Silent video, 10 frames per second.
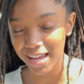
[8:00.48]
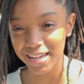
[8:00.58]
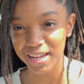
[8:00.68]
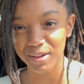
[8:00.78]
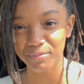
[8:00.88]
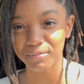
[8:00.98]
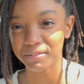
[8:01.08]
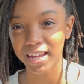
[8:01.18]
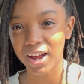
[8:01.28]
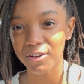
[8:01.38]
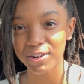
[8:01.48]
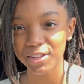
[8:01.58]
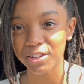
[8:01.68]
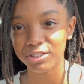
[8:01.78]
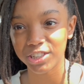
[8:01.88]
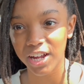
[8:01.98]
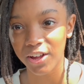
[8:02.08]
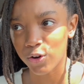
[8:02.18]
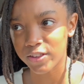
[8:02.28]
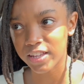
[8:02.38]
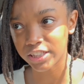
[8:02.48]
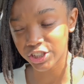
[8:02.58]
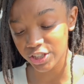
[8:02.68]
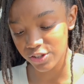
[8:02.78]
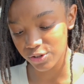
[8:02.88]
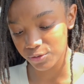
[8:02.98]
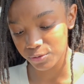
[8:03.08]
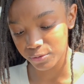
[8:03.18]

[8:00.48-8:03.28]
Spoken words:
am, like I already told you, on section 2,